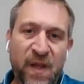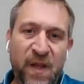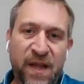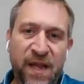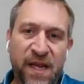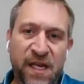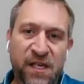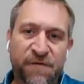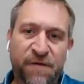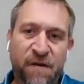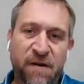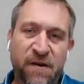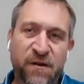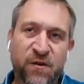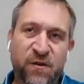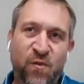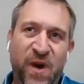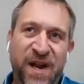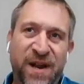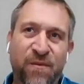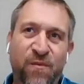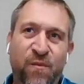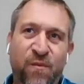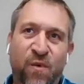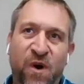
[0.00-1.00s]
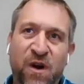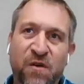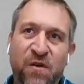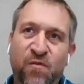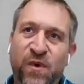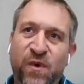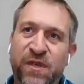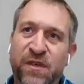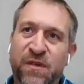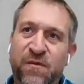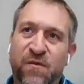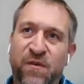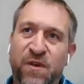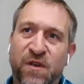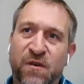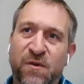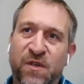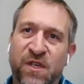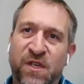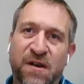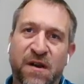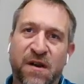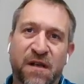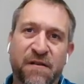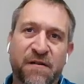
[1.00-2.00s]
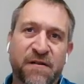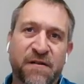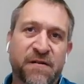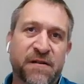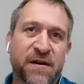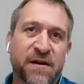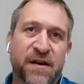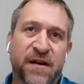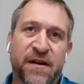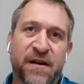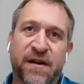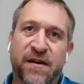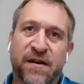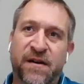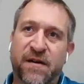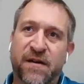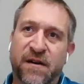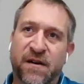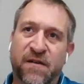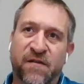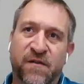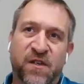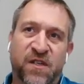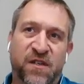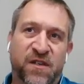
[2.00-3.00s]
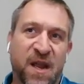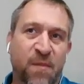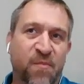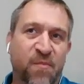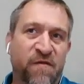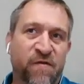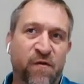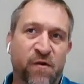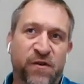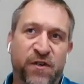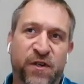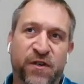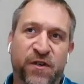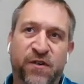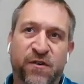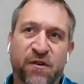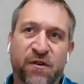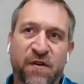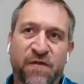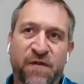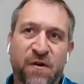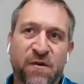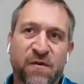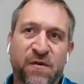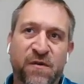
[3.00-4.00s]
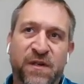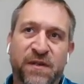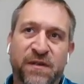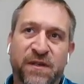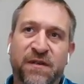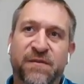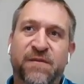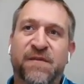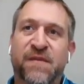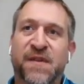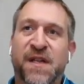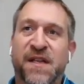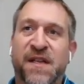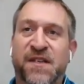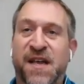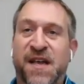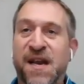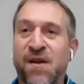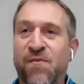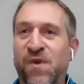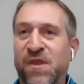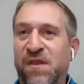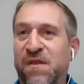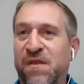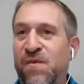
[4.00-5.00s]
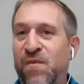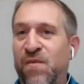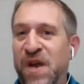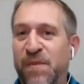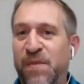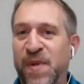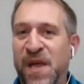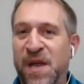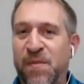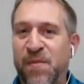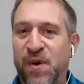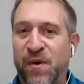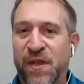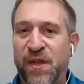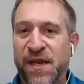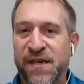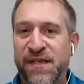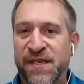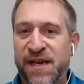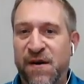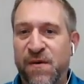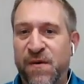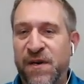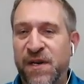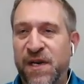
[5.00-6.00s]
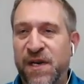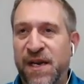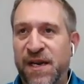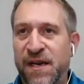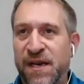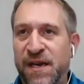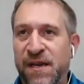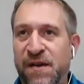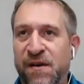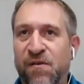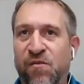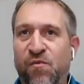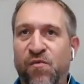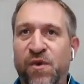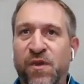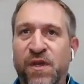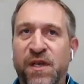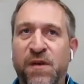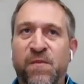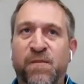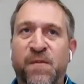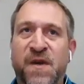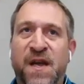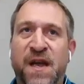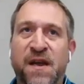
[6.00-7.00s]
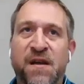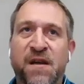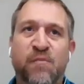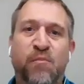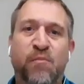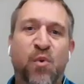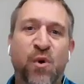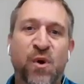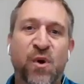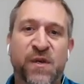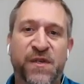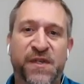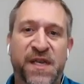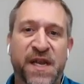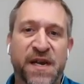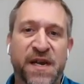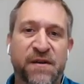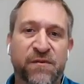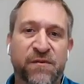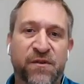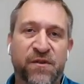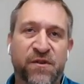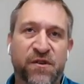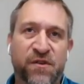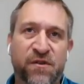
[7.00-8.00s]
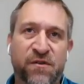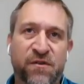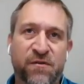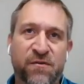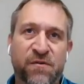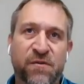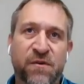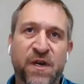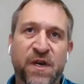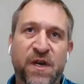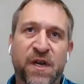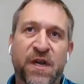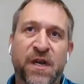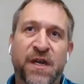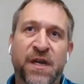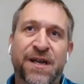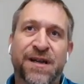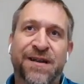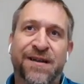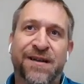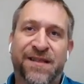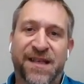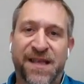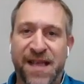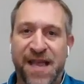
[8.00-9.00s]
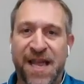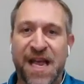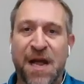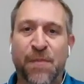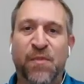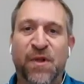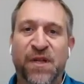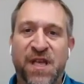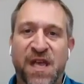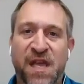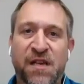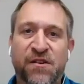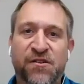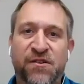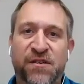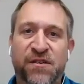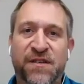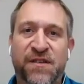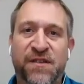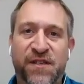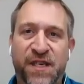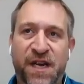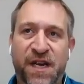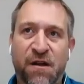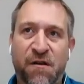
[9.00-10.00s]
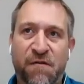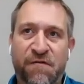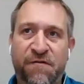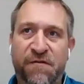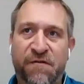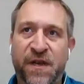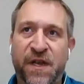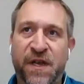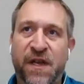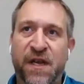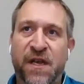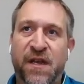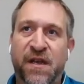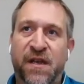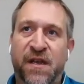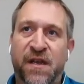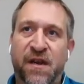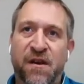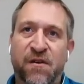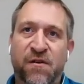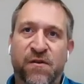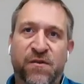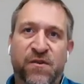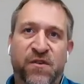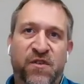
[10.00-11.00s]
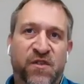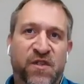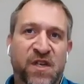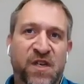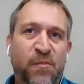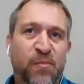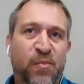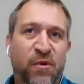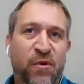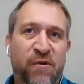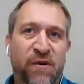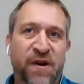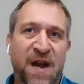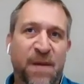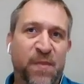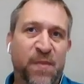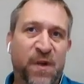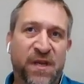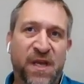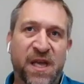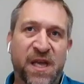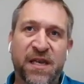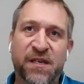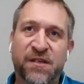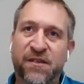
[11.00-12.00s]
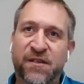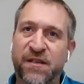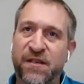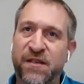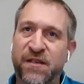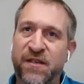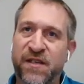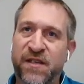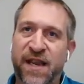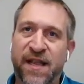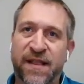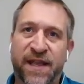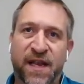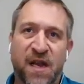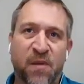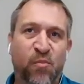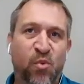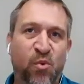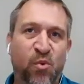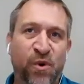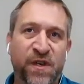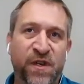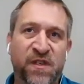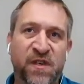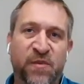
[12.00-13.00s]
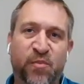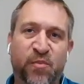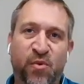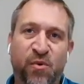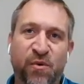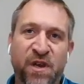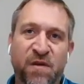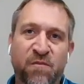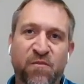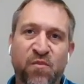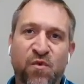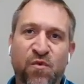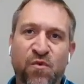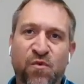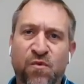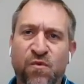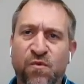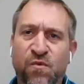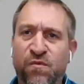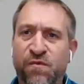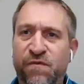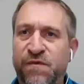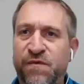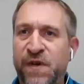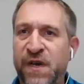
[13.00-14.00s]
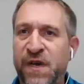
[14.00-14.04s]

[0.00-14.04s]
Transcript: as far as why one would use another, stepper versus servo, that's kind of what the white paper lays out, and it really kind of boils down to the application itself. Simpler applications, say like a point-to-point move,